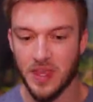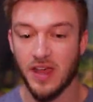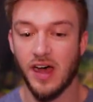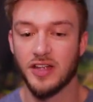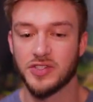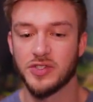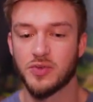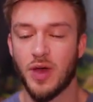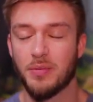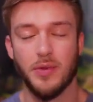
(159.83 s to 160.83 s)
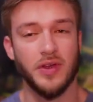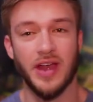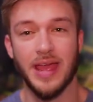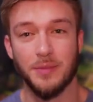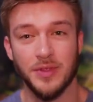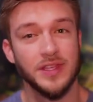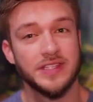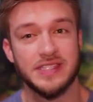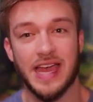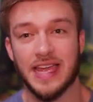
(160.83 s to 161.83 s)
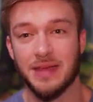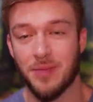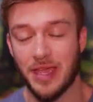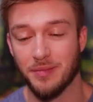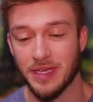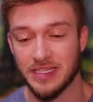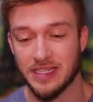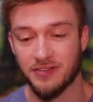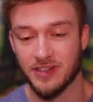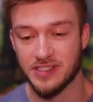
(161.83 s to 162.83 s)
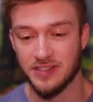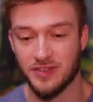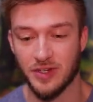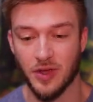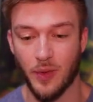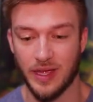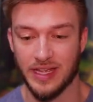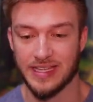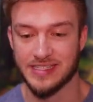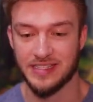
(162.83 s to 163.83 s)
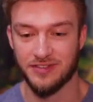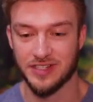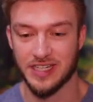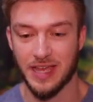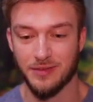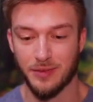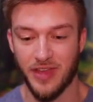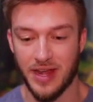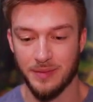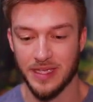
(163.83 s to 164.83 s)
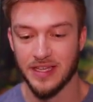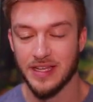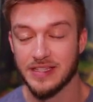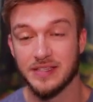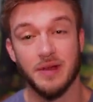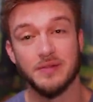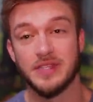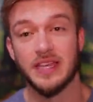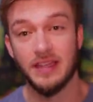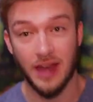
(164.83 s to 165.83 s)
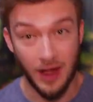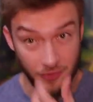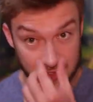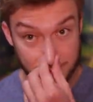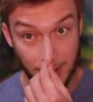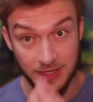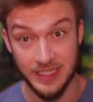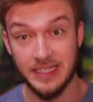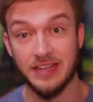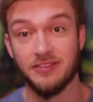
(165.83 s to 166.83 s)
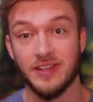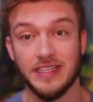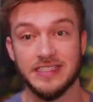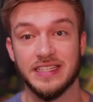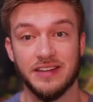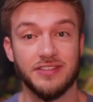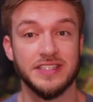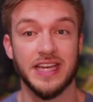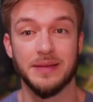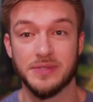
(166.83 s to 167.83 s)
Also, swap out your amulets. That can make a big difference if you're going against a different type of enemy. Sometimes they are responding differently to different types